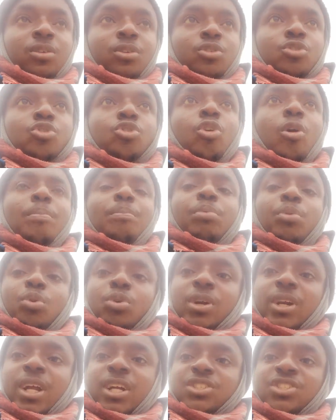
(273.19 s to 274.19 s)
Stop
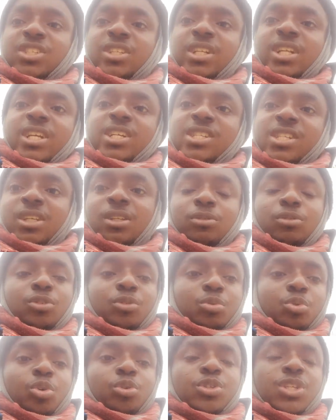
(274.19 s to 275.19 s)
procrastinating.
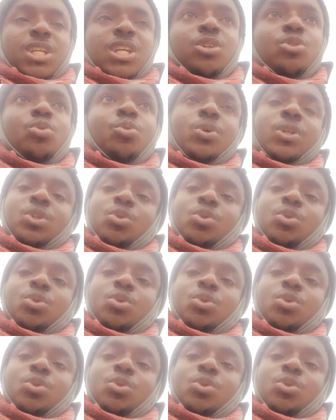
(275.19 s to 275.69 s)
Stop saying you will